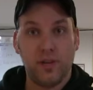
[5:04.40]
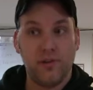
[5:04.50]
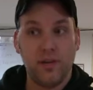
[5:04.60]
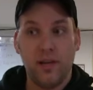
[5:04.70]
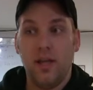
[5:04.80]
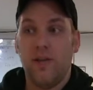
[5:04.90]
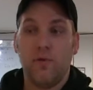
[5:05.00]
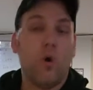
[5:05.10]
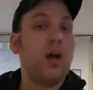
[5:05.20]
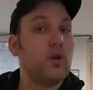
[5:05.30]
theory. If
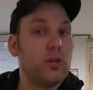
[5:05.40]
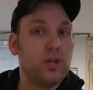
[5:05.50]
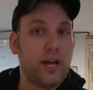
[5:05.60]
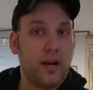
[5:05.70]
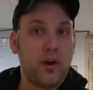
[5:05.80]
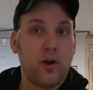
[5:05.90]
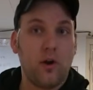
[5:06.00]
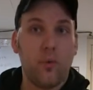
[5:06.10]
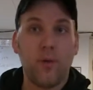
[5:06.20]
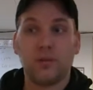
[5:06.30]
you want, you can check it out on
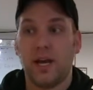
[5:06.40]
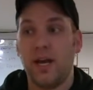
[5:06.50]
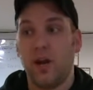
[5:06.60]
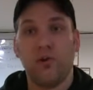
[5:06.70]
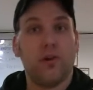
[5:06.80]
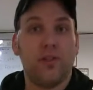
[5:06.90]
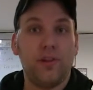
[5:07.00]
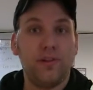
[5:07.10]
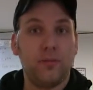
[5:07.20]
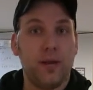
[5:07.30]
our website under our
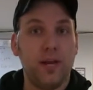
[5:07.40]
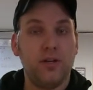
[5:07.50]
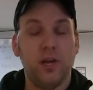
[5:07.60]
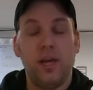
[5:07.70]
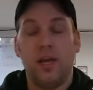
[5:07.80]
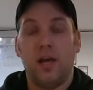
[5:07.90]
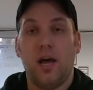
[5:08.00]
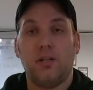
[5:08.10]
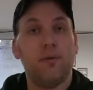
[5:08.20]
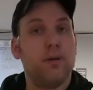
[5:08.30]
theories page,
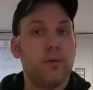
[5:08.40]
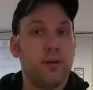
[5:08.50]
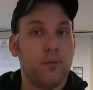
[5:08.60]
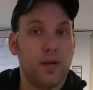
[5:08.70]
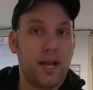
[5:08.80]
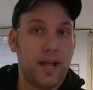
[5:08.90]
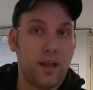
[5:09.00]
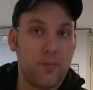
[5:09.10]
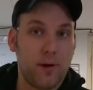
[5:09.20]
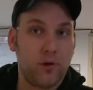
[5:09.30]

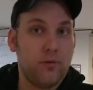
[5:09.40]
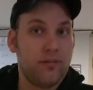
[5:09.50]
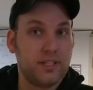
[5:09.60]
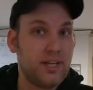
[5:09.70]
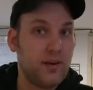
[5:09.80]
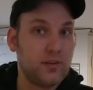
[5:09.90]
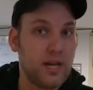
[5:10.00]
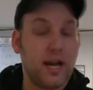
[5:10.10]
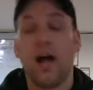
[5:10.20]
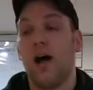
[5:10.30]

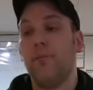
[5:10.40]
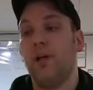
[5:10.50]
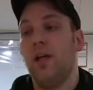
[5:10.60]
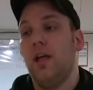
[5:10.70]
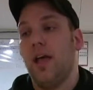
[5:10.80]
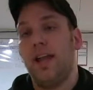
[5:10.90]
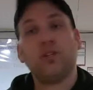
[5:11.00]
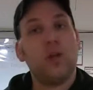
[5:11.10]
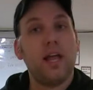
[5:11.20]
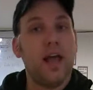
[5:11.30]
www.liparanormalinvestigators.com. And
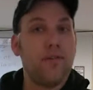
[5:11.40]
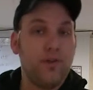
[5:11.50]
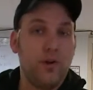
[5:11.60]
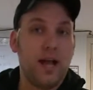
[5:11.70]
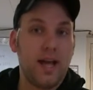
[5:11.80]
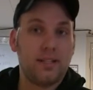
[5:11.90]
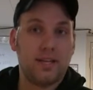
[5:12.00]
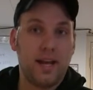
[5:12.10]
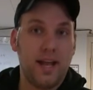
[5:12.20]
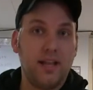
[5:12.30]
that's all I have for you guys
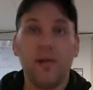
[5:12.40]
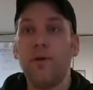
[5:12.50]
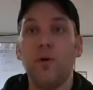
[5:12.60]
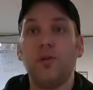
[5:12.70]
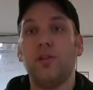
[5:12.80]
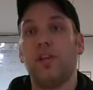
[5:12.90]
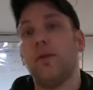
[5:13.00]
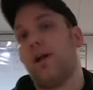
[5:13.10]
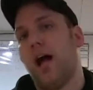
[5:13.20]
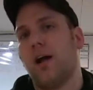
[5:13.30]
today. Let me know what you
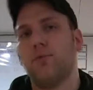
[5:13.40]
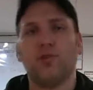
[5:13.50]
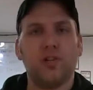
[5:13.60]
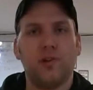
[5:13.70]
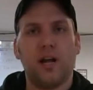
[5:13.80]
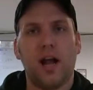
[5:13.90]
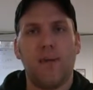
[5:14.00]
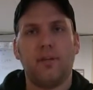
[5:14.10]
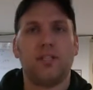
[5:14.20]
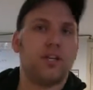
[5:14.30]
think about Occam's razor in the
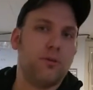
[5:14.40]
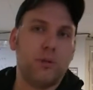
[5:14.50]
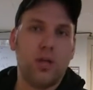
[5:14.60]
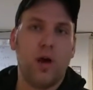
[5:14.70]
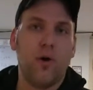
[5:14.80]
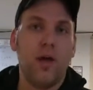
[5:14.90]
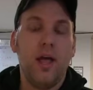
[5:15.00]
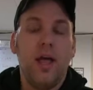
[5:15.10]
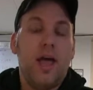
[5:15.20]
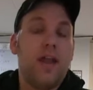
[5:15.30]
comment section below.
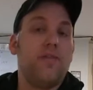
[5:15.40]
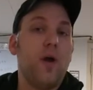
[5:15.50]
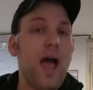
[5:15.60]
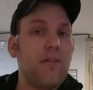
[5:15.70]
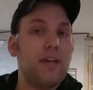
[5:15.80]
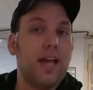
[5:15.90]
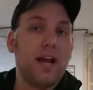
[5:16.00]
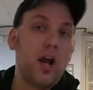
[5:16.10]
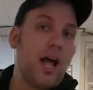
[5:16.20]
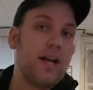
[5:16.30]
And if you haven't
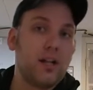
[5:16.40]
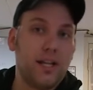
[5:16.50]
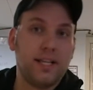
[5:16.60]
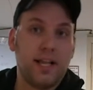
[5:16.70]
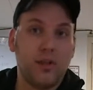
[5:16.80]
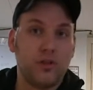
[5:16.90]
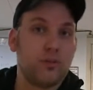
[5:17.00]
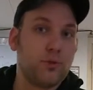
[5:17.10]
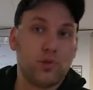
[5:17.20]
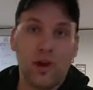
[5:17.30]
yet, go ahead and click that little
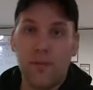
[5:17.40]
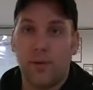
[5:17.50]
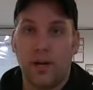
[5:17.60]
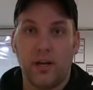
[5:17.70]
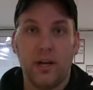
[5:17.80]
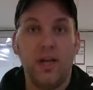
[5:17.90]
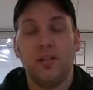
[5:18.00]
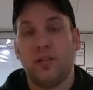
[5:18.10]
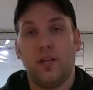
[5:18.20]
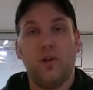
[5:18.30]
subscribe button
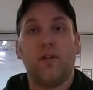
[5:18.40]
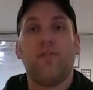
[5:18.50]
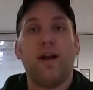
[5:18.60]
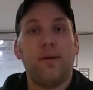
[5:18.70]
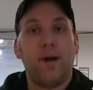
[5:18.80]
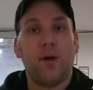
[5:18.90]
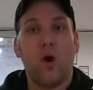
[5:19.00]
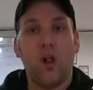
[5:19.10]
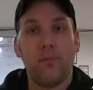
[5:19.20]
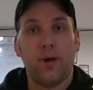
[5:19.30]
so that you can find out
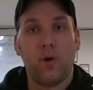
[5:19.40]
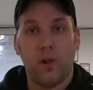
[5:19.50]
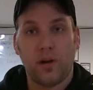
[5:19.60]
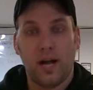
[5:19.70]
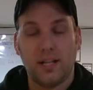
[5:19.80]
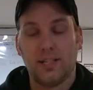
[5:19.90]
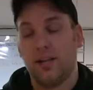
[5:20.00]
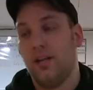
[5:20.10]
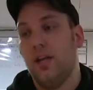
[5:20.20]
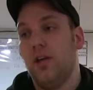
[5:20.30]
all our
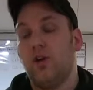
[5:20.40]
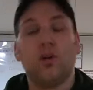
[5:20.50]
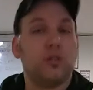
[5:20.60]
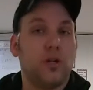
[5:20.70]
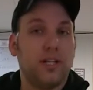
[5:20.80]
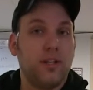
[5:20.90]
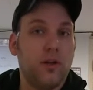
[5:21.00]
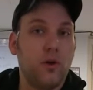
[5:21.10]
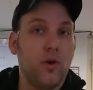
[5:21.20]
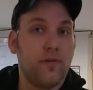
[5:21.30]
content. You can also click the
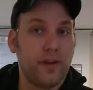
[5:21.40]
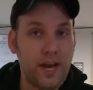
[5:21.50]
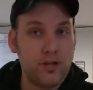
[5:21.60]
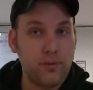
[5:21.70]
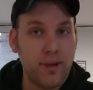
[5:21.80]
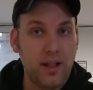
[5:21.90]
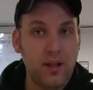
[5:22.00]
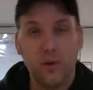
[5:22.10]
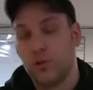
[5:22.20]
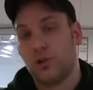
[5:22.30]
little notification
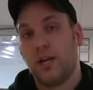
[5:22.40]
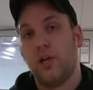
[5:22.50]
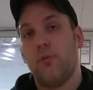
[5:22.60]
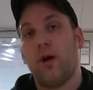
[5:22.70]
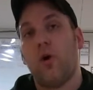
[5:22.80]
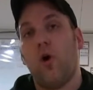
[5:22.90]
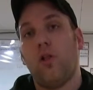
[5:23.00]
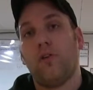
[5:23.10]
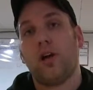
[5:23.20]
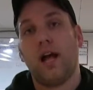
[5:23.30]
bell, which will tell you about
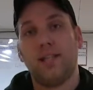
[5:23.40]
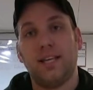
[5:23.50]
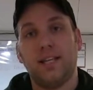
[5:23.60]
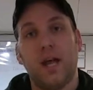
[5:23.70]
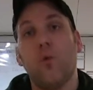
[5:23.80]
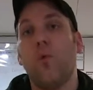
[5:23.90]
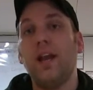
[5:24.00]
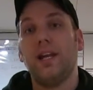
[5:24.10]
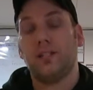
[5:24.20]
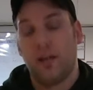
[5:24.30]
all of our content and
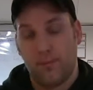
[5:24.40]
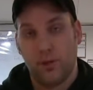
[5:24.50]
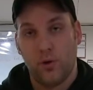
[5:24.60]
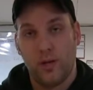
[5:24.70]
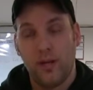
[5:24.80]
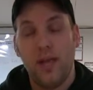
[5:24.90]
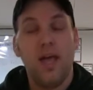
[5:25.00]
when it is uploaded.